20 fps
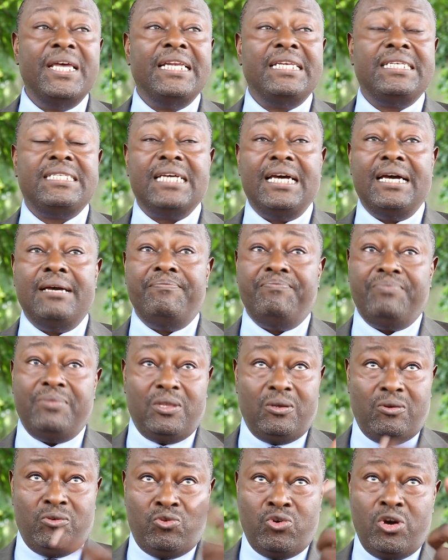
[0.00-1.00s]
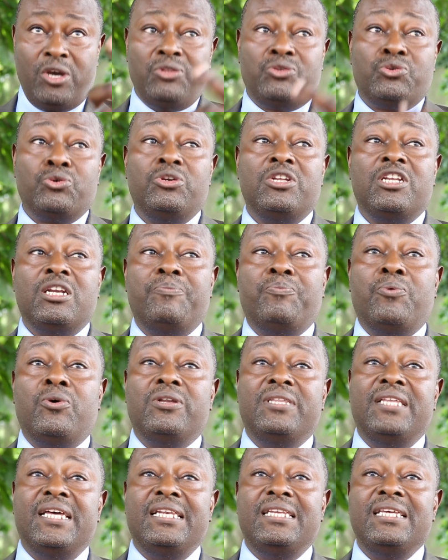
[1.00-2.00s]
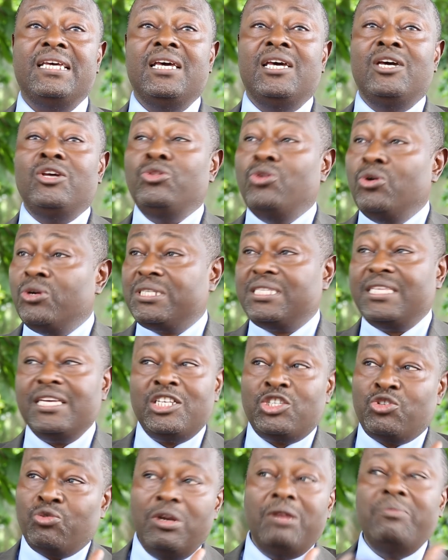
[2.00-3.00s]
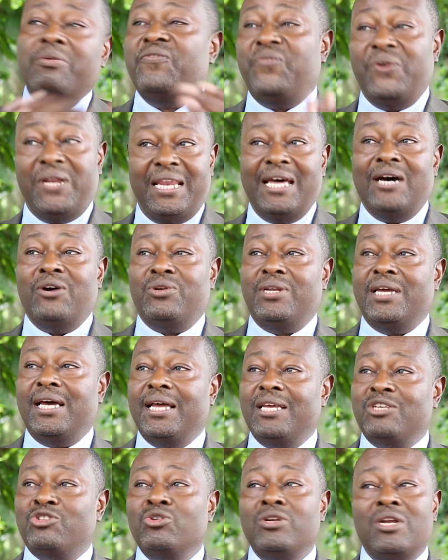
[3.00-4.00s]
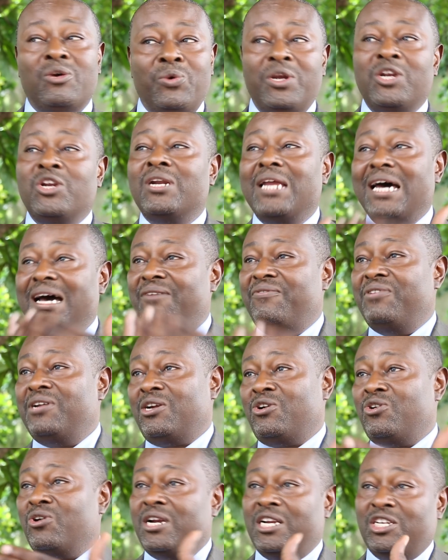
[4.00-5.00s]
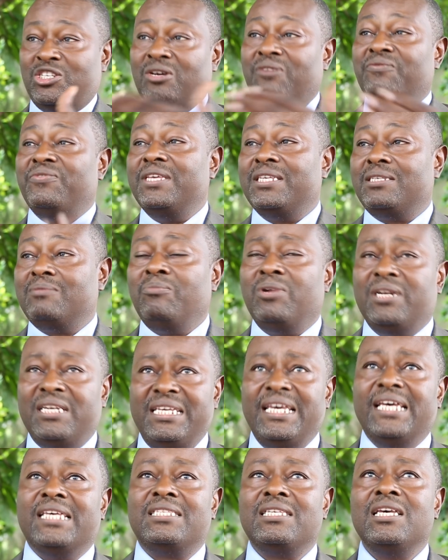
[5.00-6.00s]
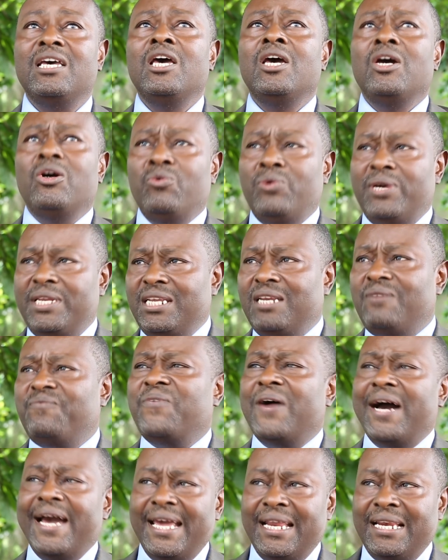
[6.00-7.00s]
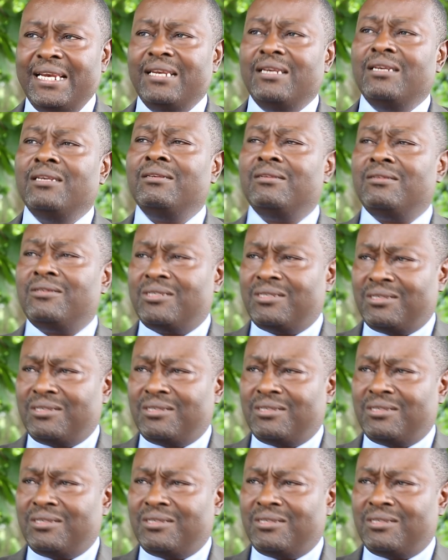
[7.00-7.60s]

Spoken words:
that going through the report that those things will be filled out so that we'll not have a recurrence of this. But yes, we did find